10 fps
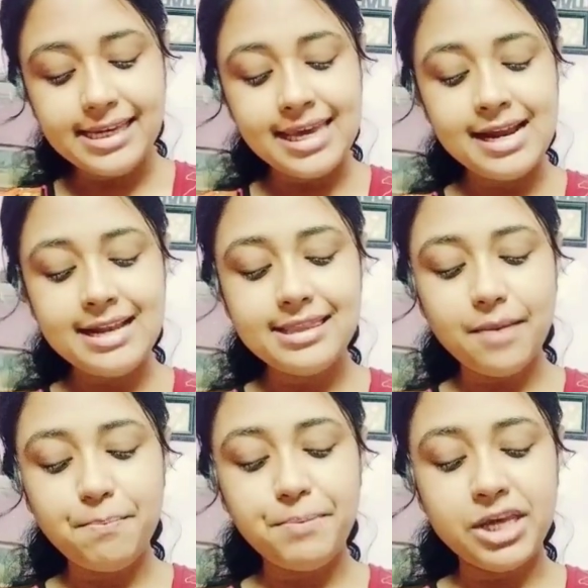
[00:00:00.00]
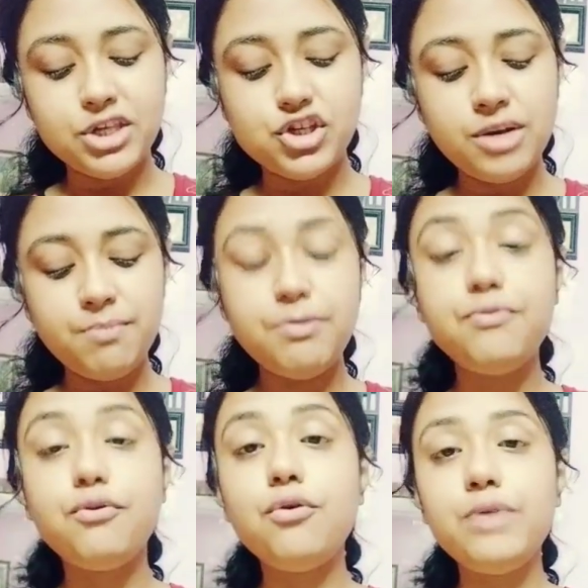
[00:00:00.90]
killed the pigeon
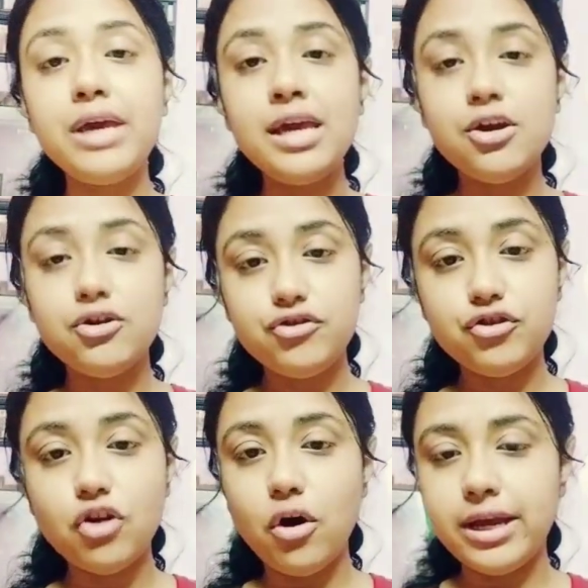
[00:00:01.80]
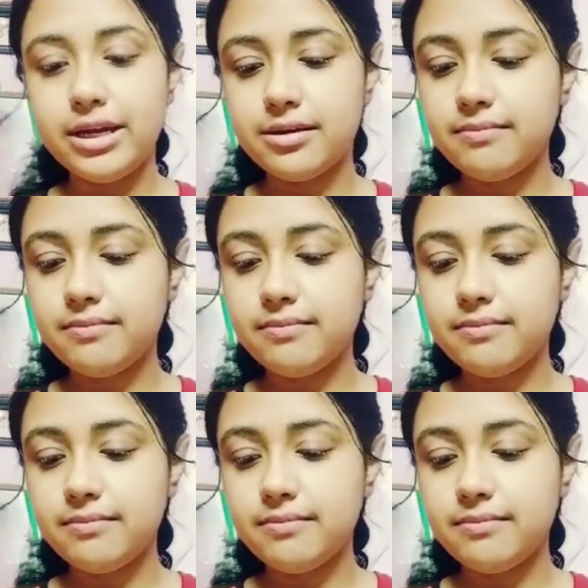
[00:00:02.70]
before we saw it.